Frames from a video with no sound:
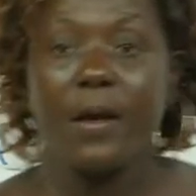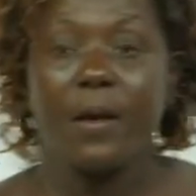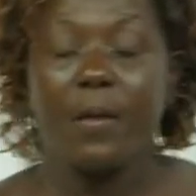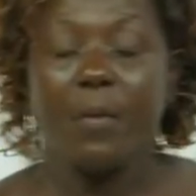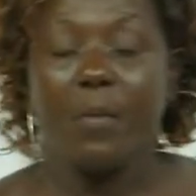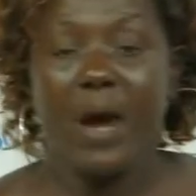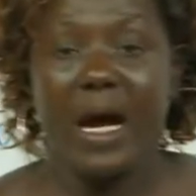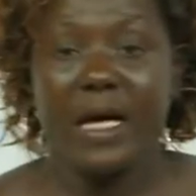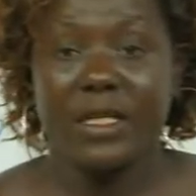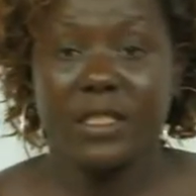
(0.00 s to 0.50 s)

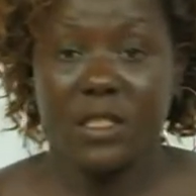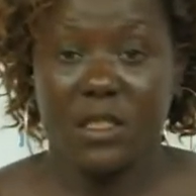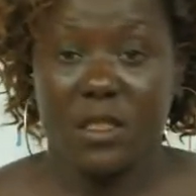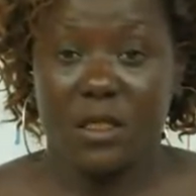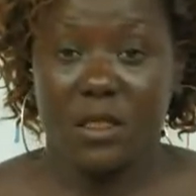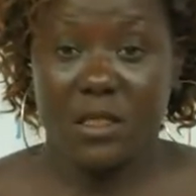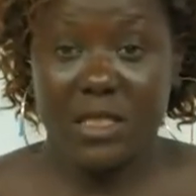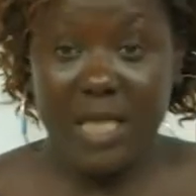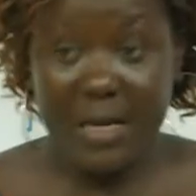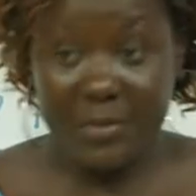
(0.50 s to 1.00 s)
but
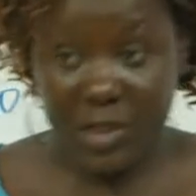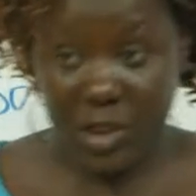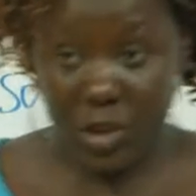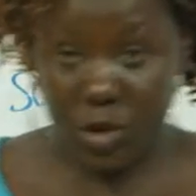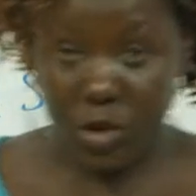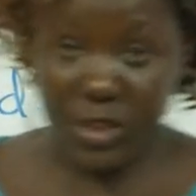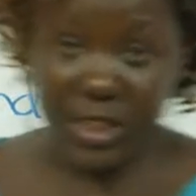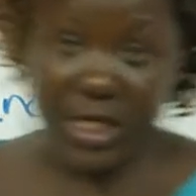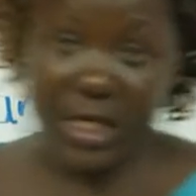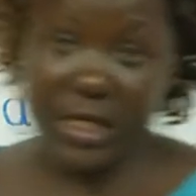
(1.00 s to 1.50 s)

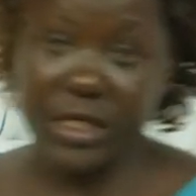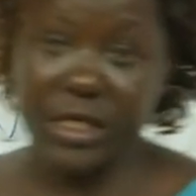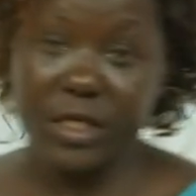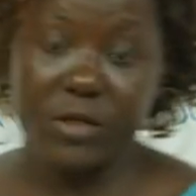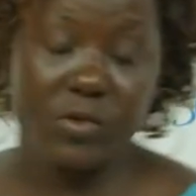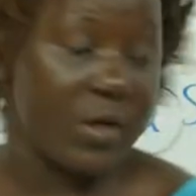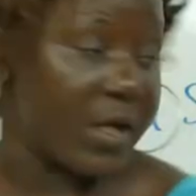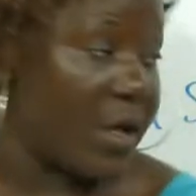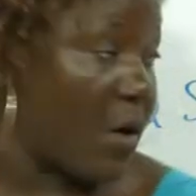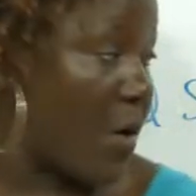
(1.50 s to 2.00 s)
substituted it
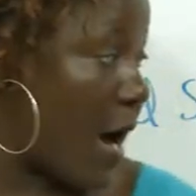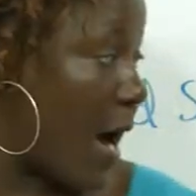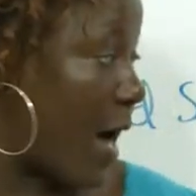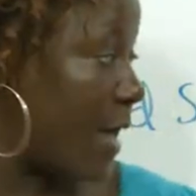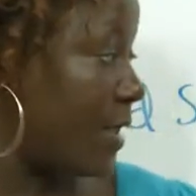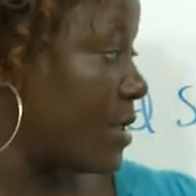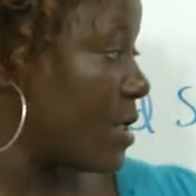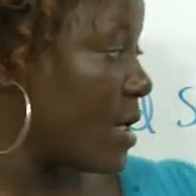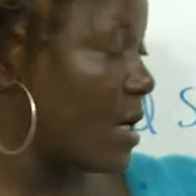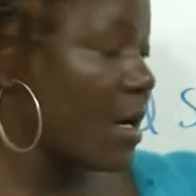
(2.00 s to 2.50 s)
with the word
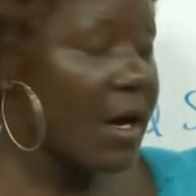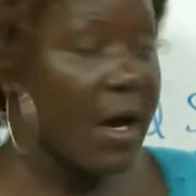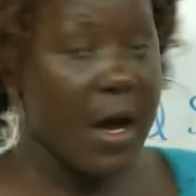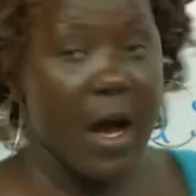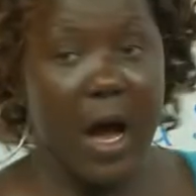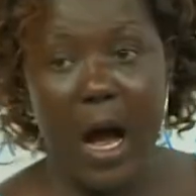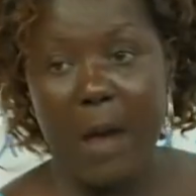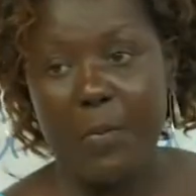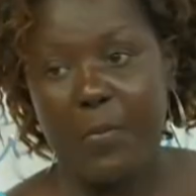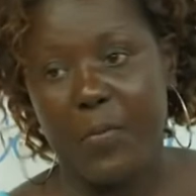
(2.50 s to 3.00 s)

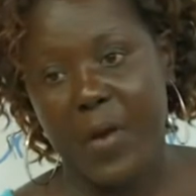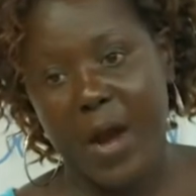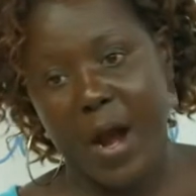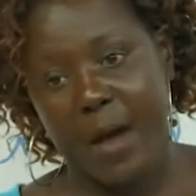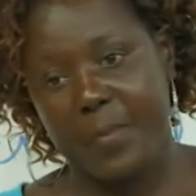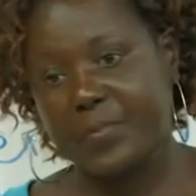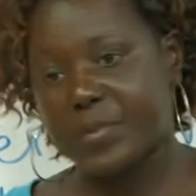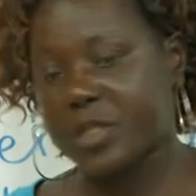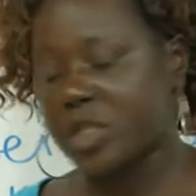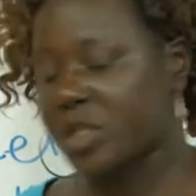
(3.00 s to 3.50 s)

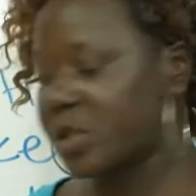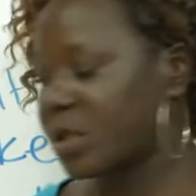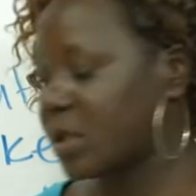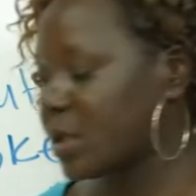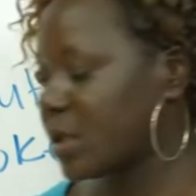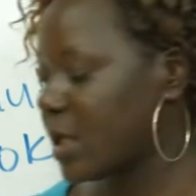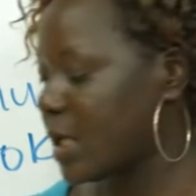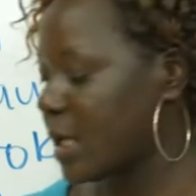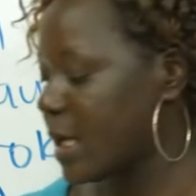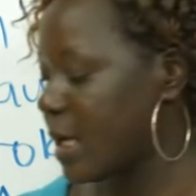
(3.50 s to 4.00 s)
abrupt.
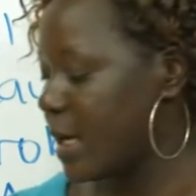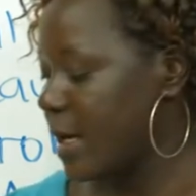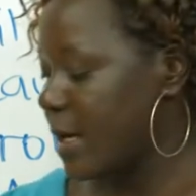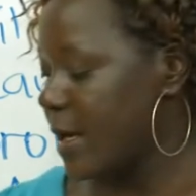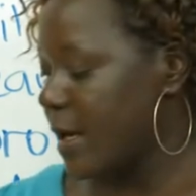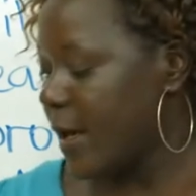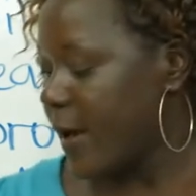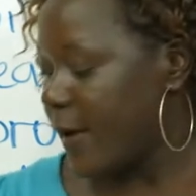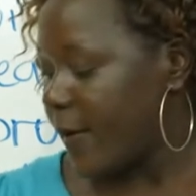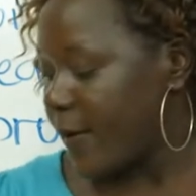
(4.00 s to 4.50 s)

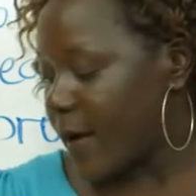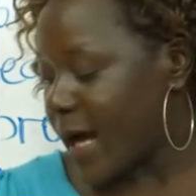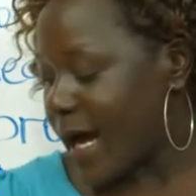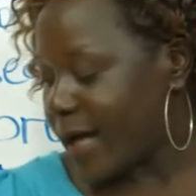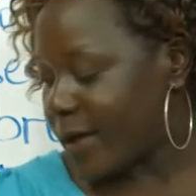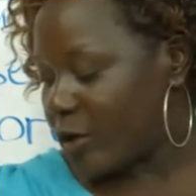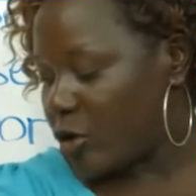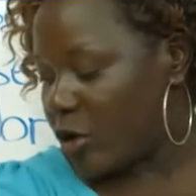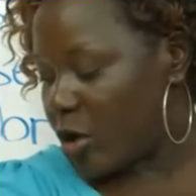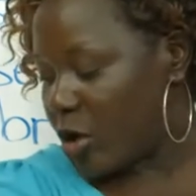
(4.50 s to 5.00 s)

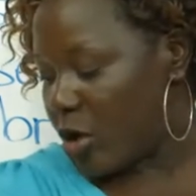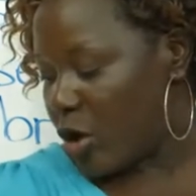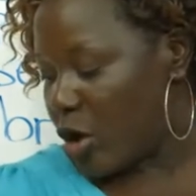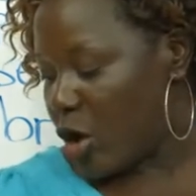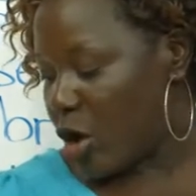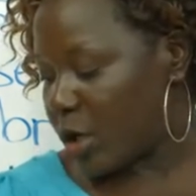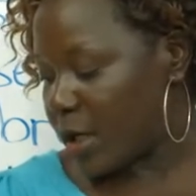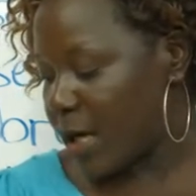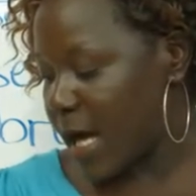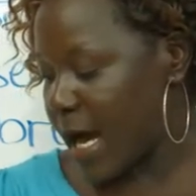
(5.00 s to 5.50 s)
Can go
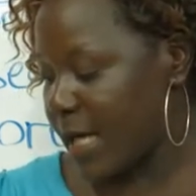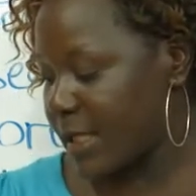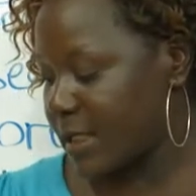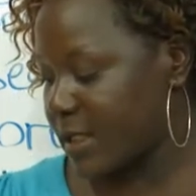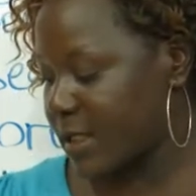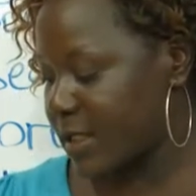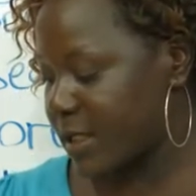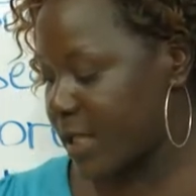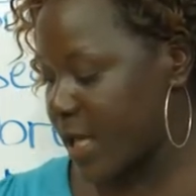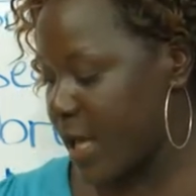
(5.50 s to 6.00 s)
on and
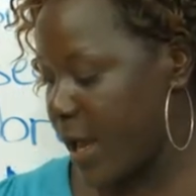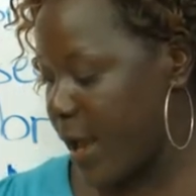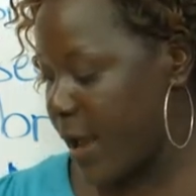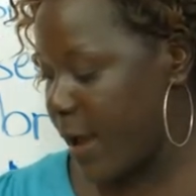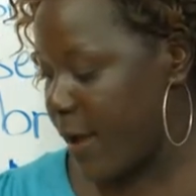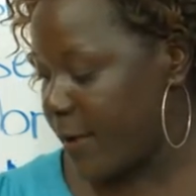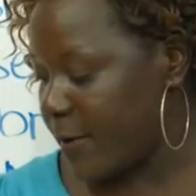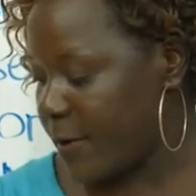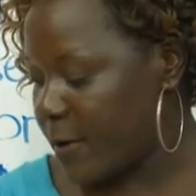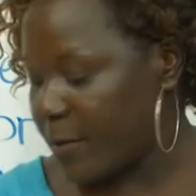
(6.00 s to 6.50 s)

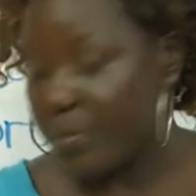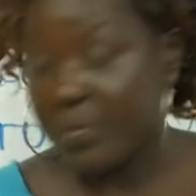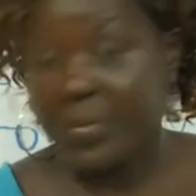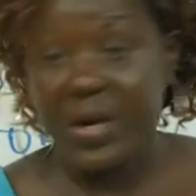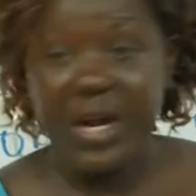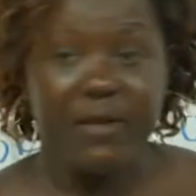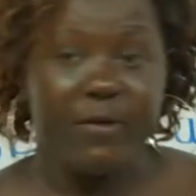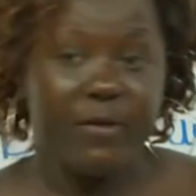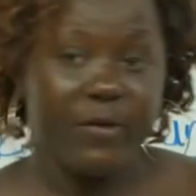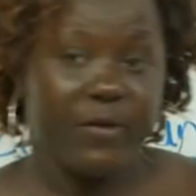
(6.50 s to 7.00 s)
say
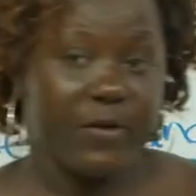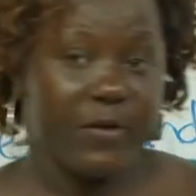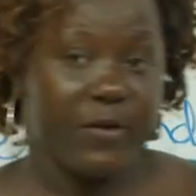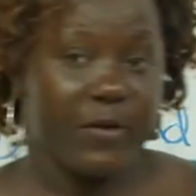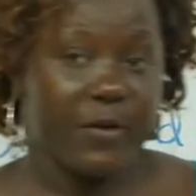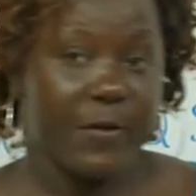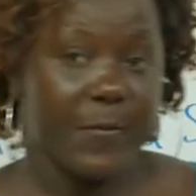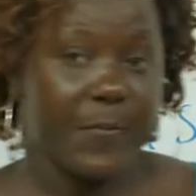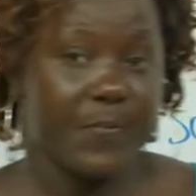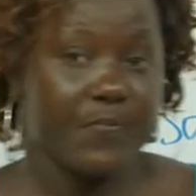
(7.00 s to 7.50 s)
brief
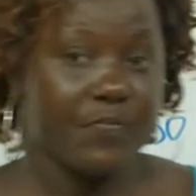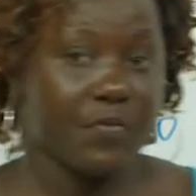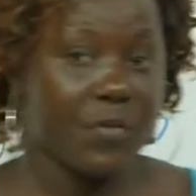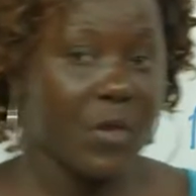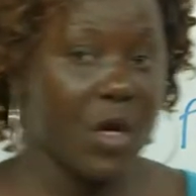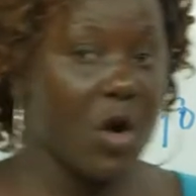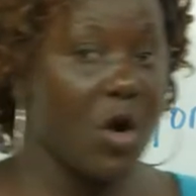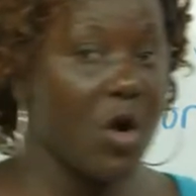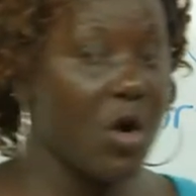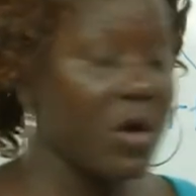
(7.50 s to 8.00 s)

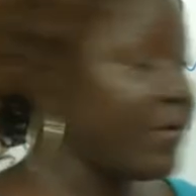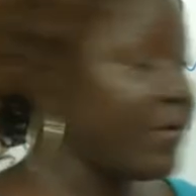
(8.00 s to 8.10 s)
or